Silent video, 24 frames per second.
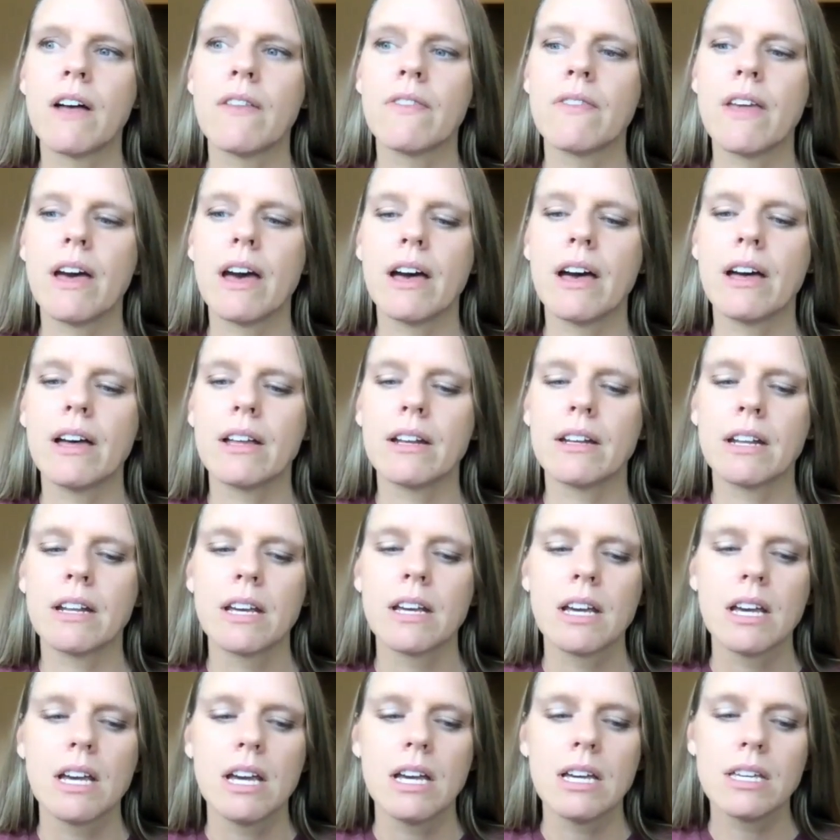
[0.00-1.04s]
And then
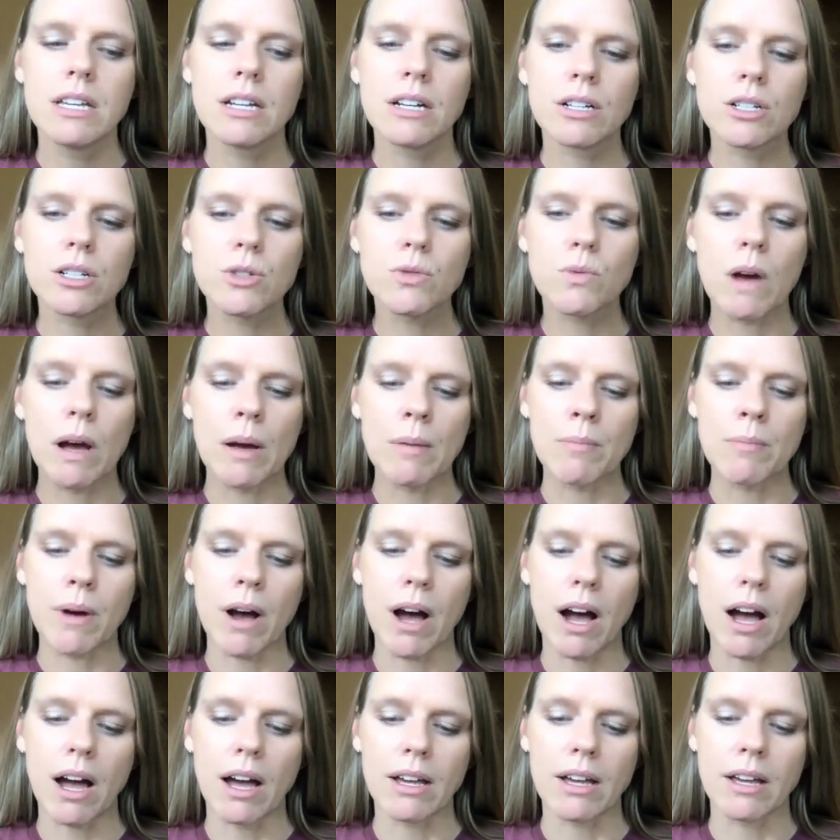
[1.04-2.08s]
years went
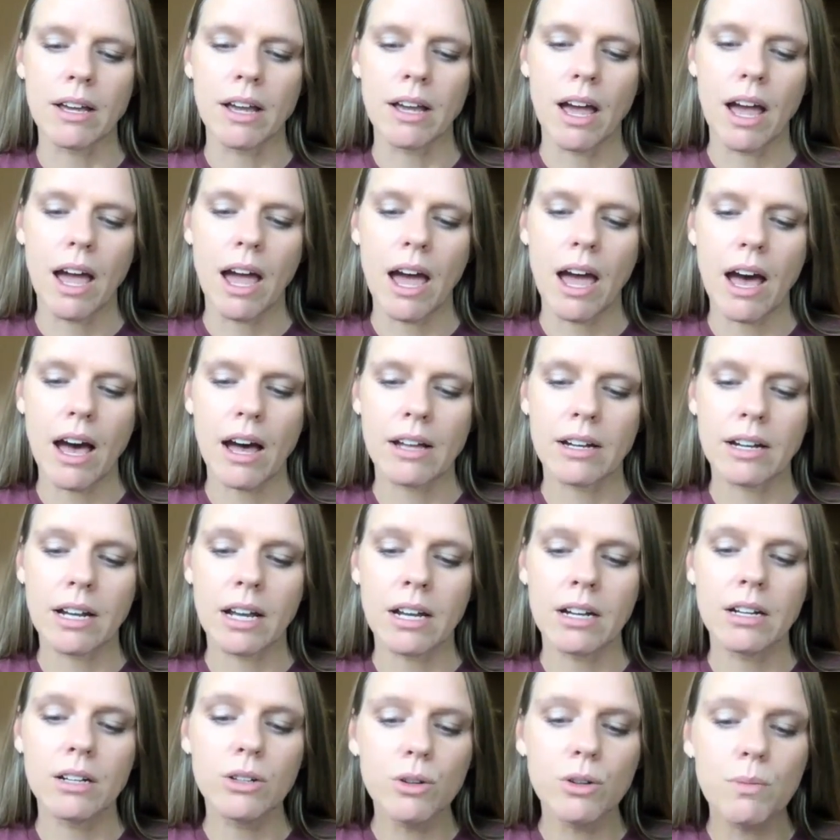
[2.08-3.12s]
by and a
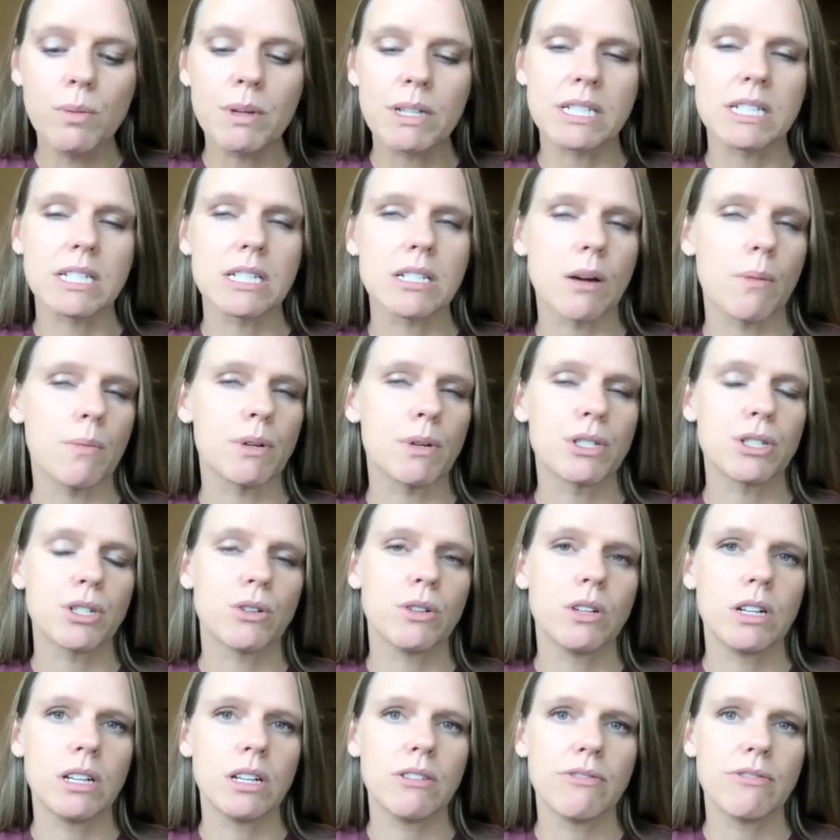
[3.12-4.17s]
new business
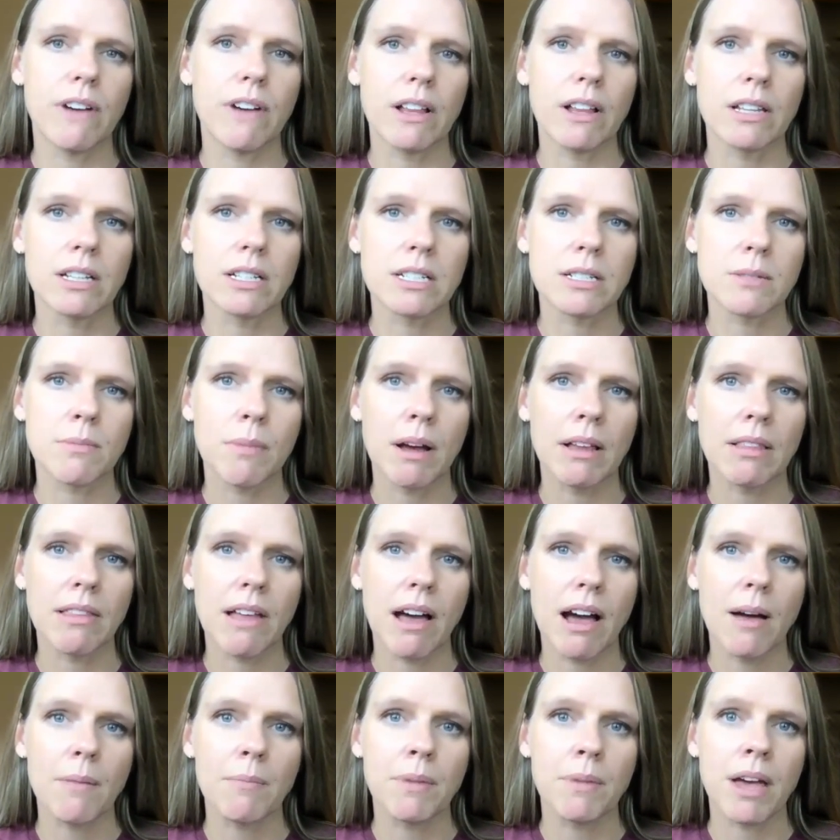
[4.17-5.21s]
opportunity fell into my
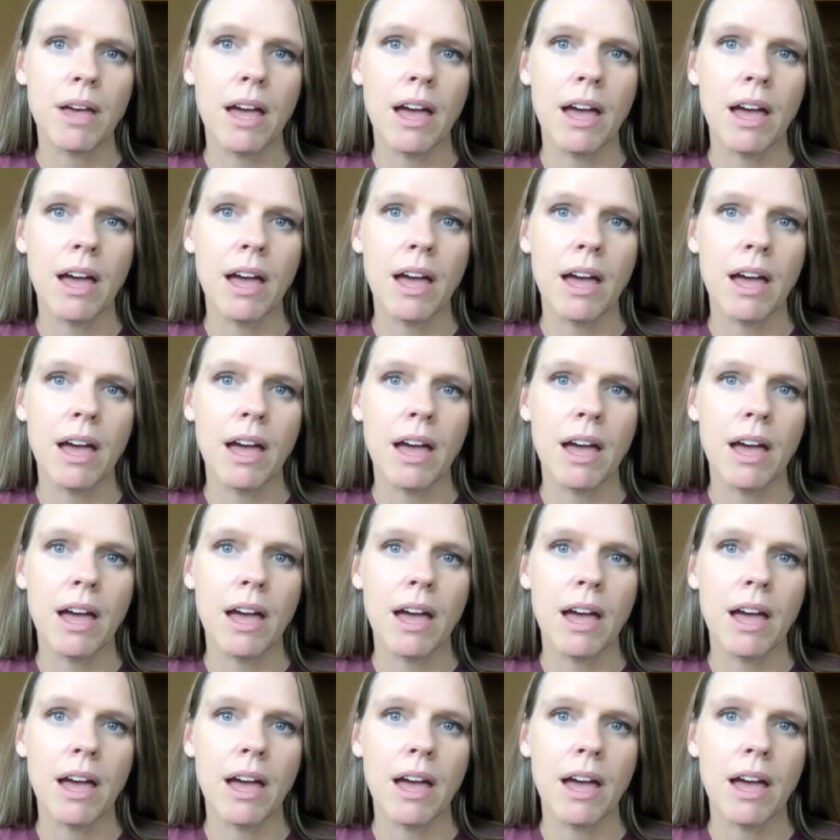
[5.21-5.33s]
lap.